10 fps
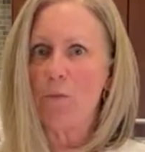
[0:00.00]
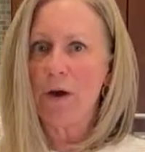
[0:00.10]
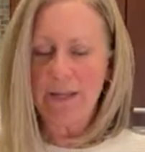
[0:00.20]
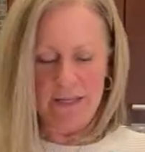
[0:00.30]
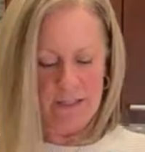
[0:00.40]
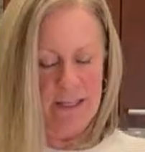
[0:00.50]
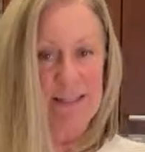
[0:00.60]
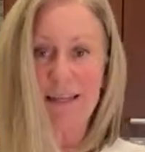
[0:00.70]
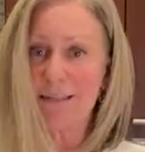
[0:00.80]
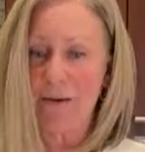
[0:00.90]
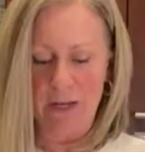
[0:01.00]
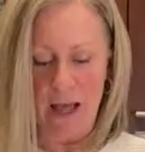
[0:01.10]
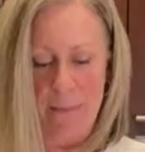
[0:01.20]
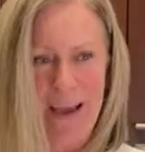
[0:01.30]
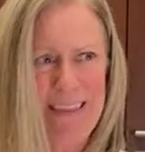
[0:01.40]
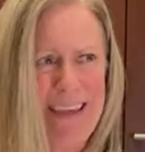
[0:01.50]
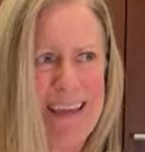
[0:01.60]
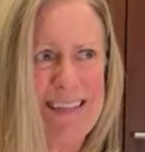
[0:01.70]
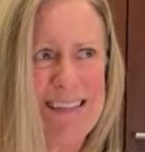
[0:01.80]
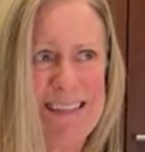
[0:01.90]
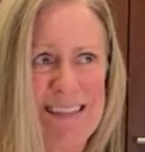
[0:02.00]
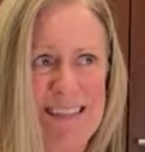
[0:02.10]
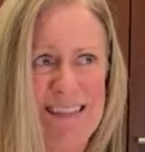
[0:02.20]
What is, because that's coming up. I think it's